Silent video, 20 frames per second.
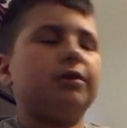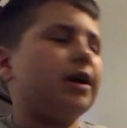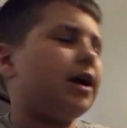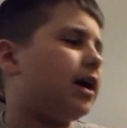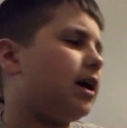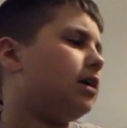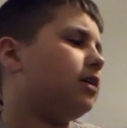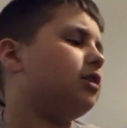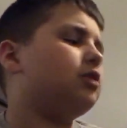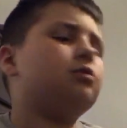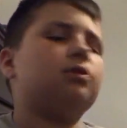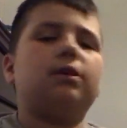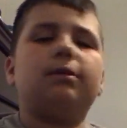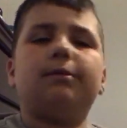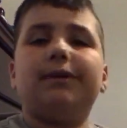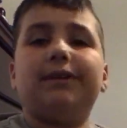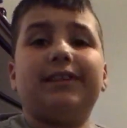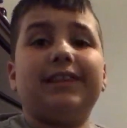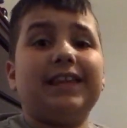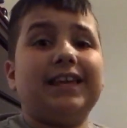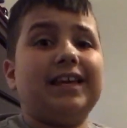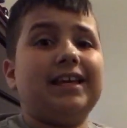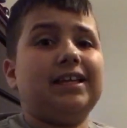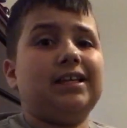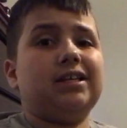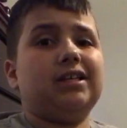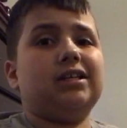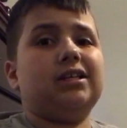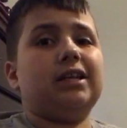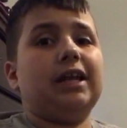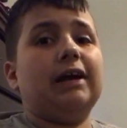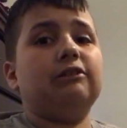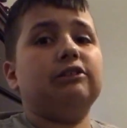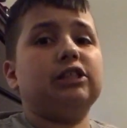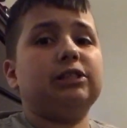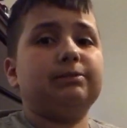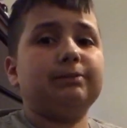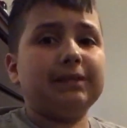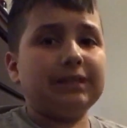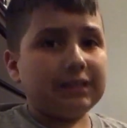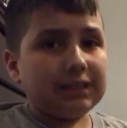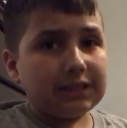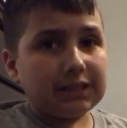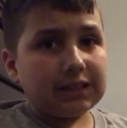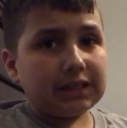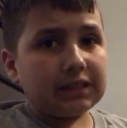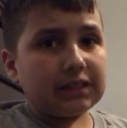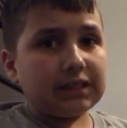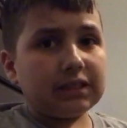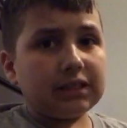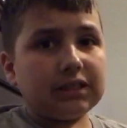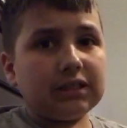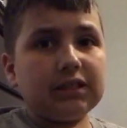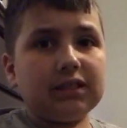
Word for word: So yeah, I just want to make that announcement.